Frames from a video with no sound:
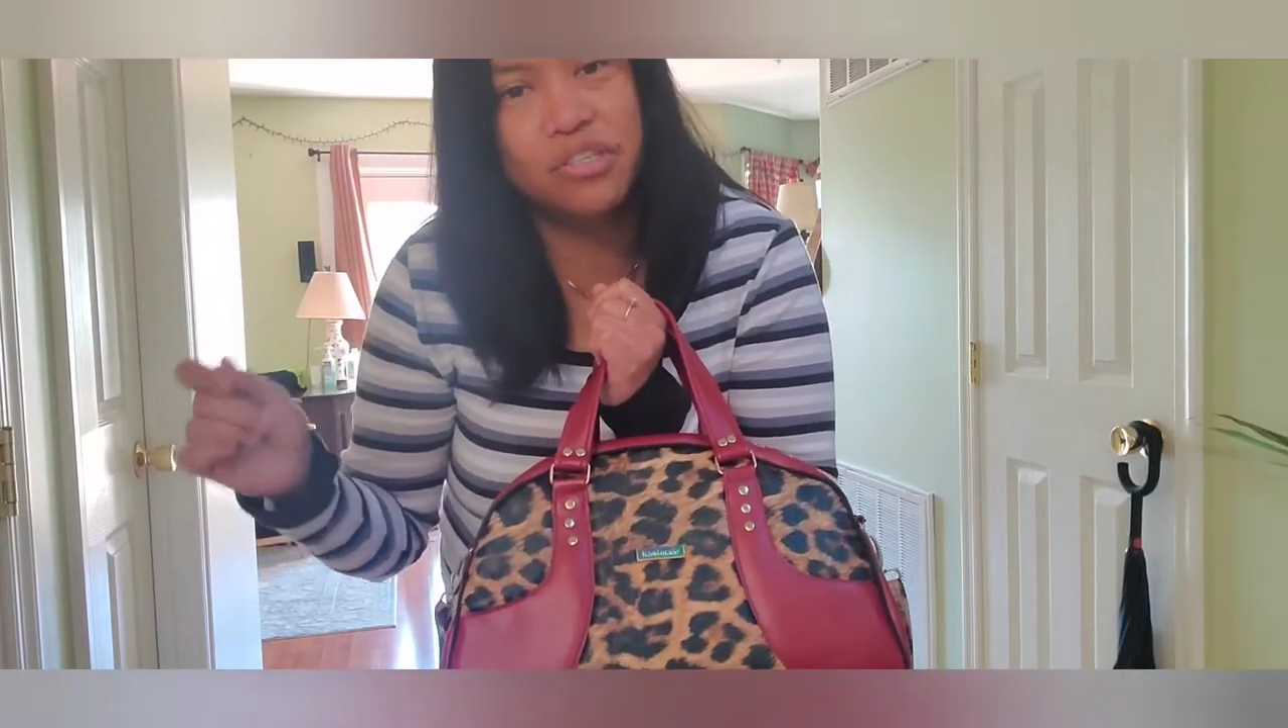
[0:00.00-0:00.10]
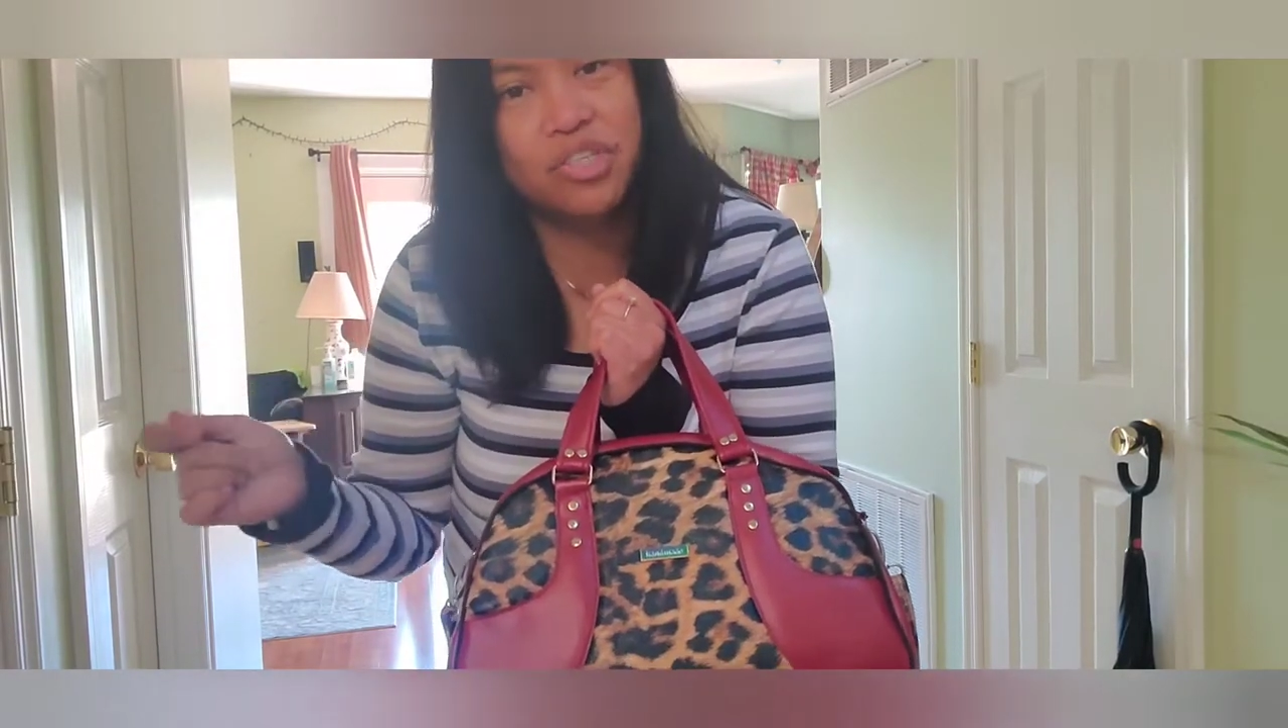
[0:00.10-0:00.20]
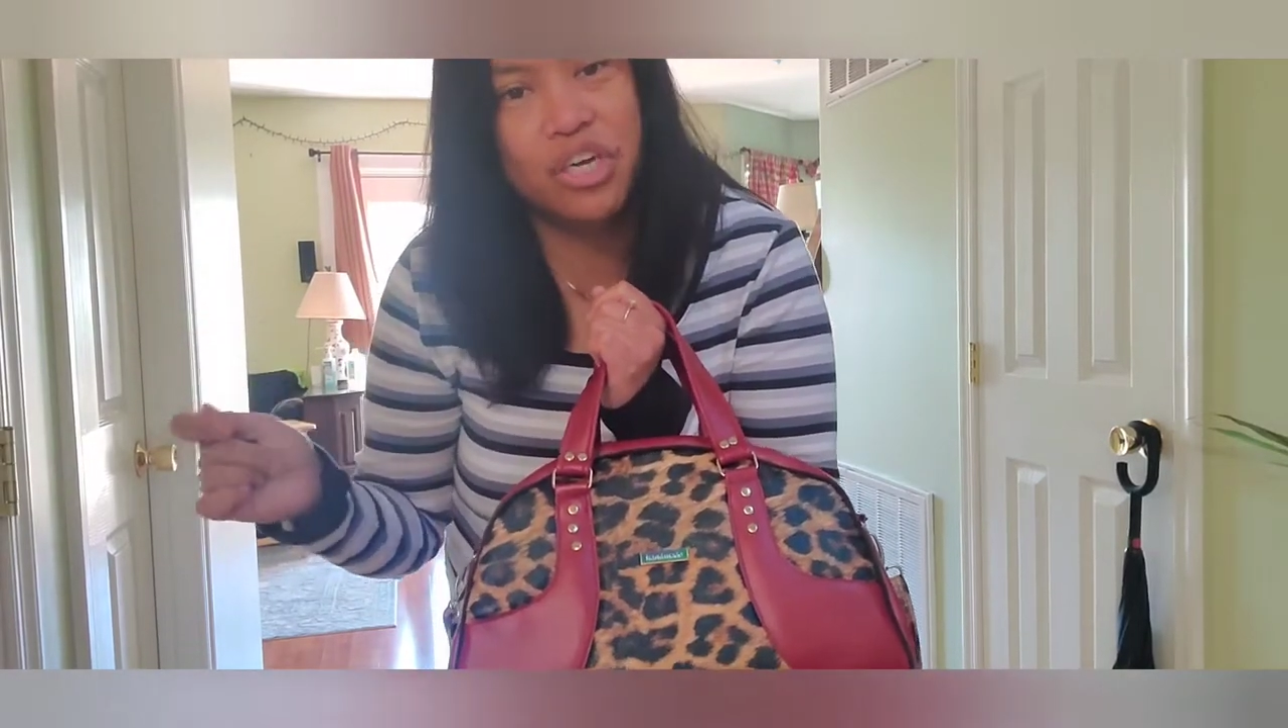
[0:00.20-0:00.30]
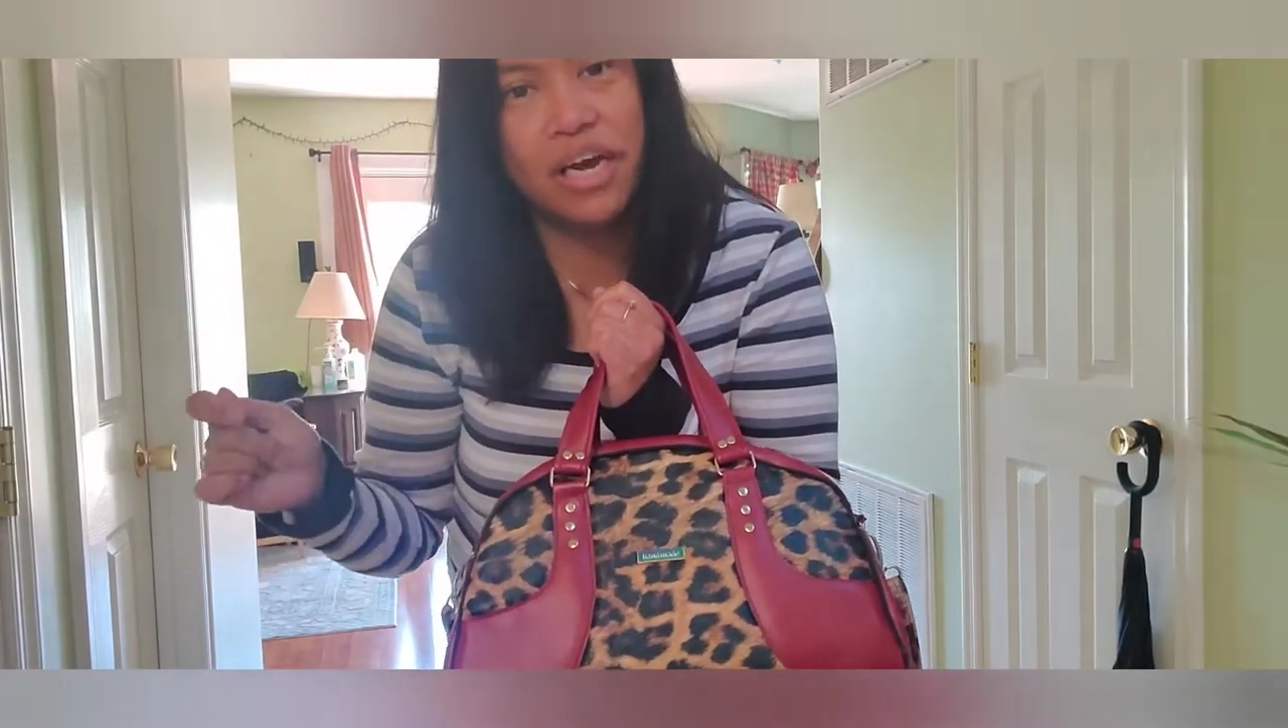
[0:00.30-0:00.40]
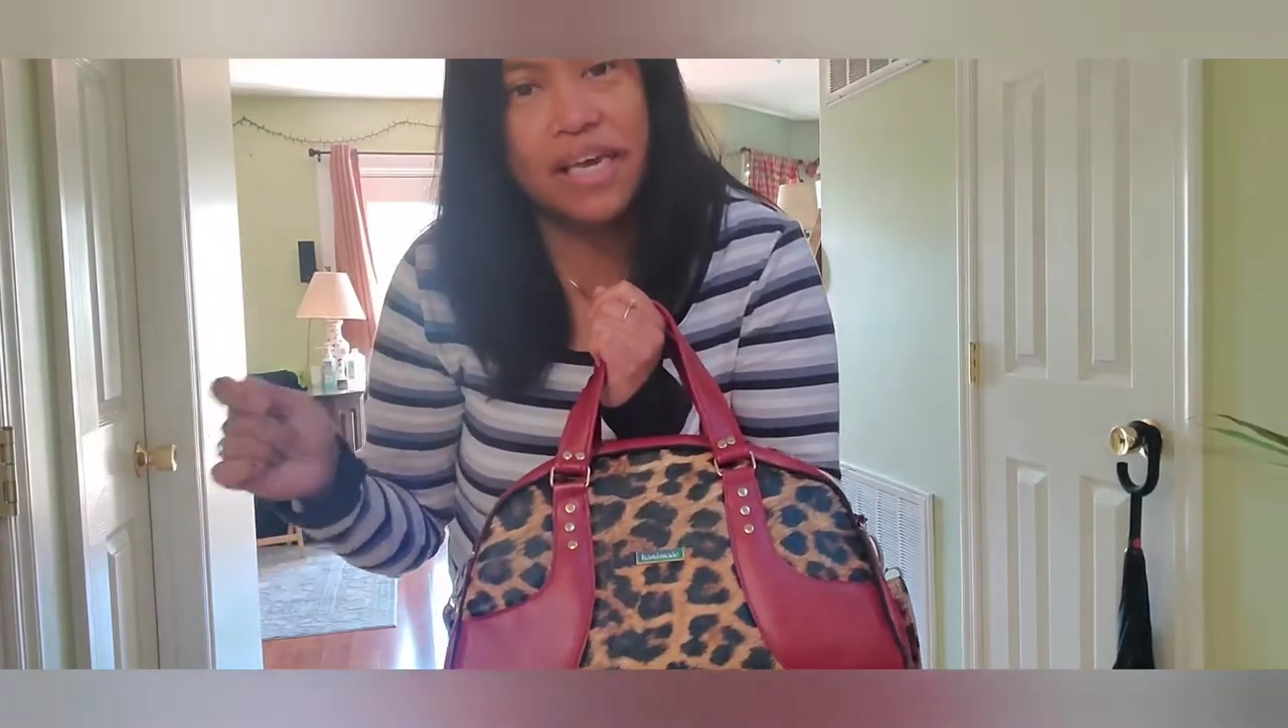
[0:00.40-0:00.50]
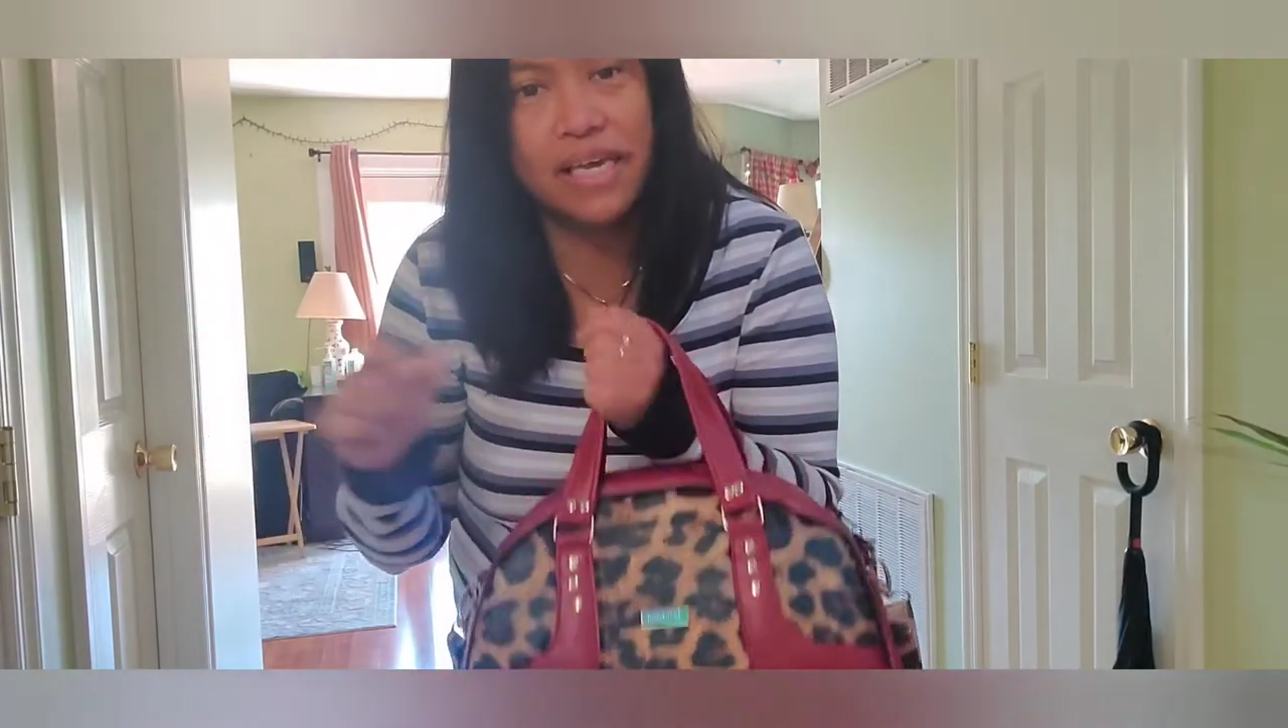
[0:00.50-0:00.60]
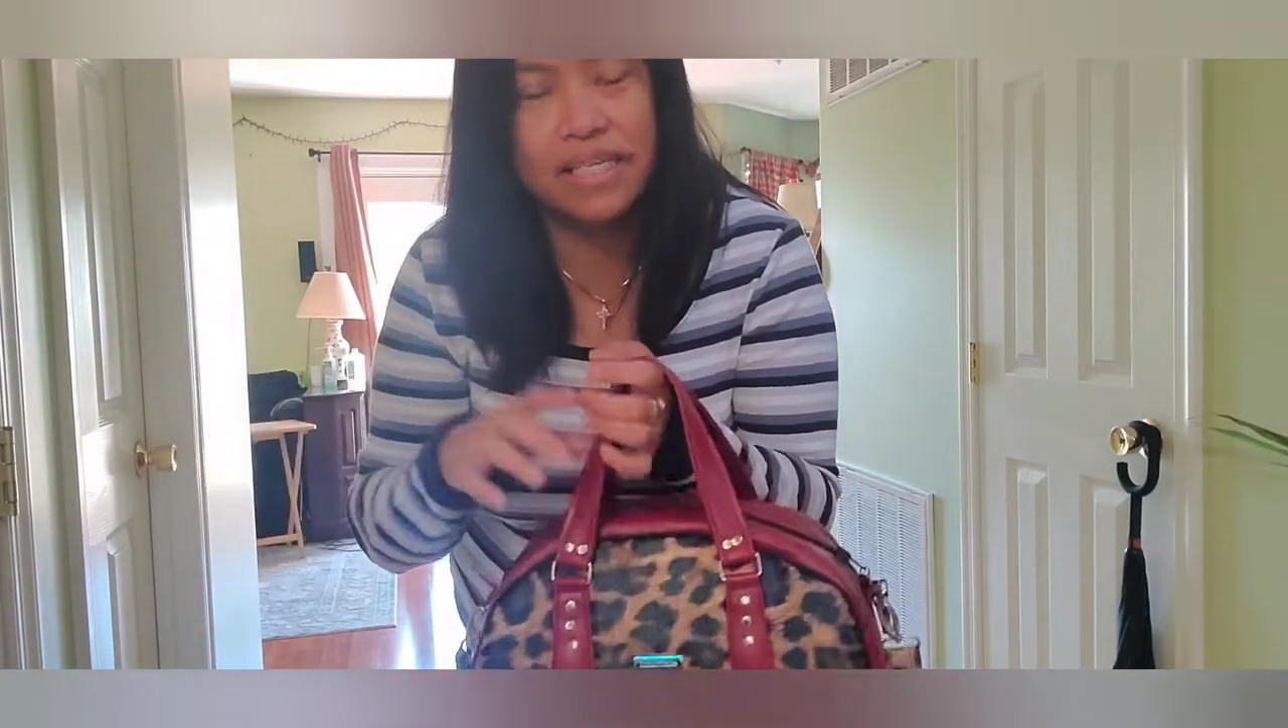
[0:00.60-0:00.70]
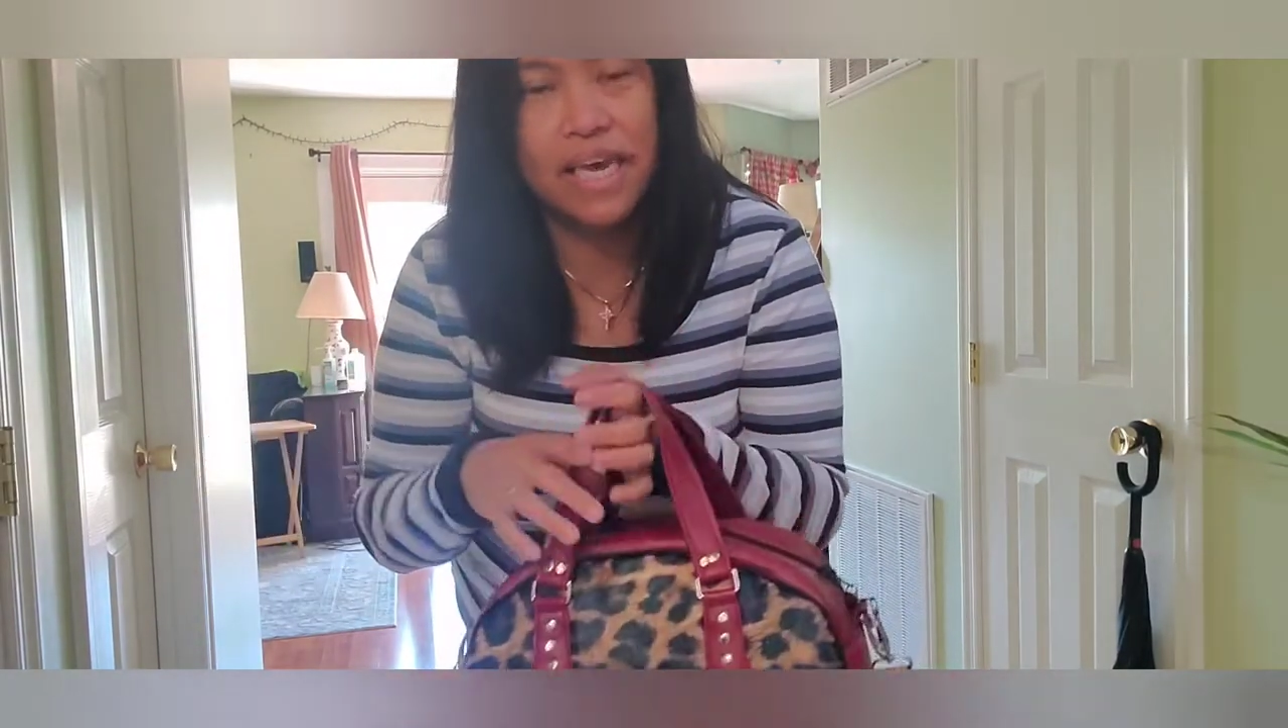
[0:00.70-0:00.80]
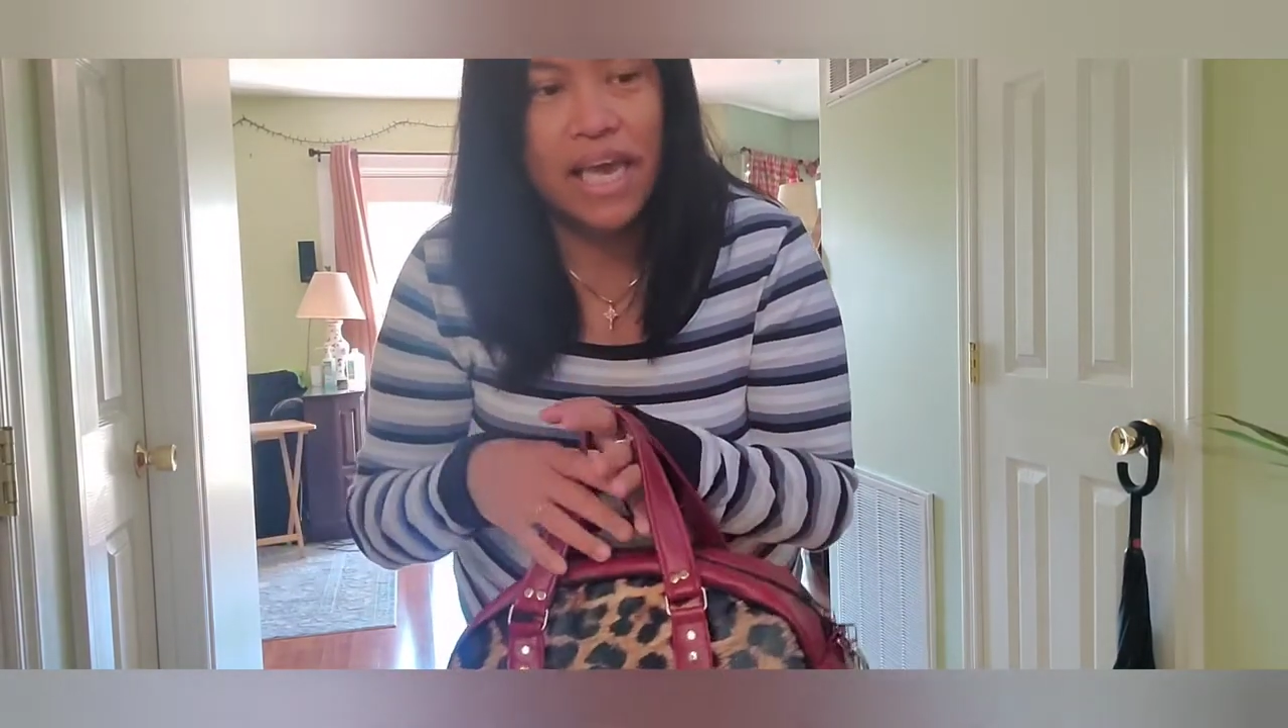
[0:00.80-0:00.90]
to try it